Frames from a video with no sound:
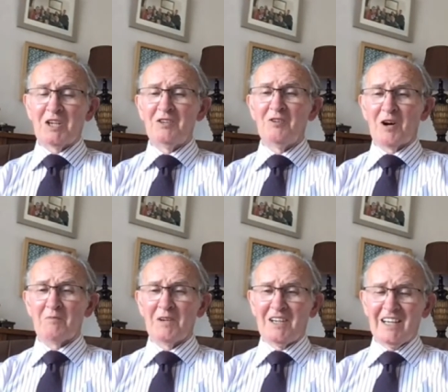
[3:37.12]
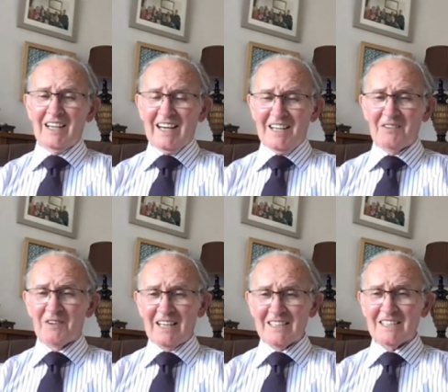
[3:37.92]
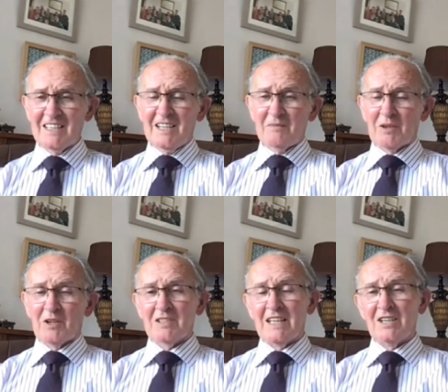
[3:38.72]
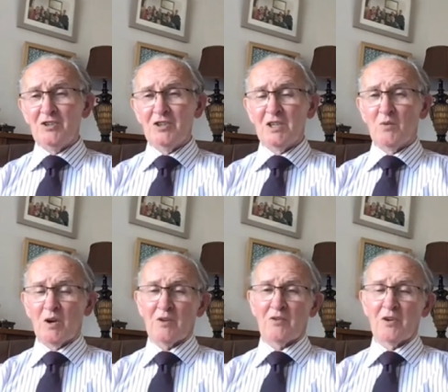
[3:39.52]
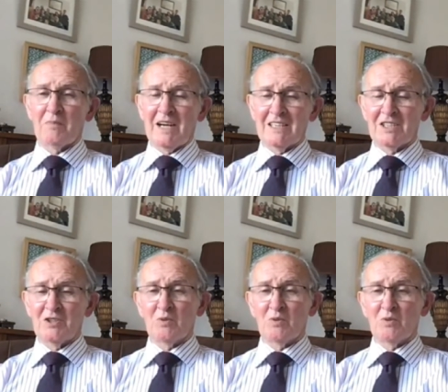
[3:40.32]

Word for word: than Norman and the rest, because they can usually work through a passage,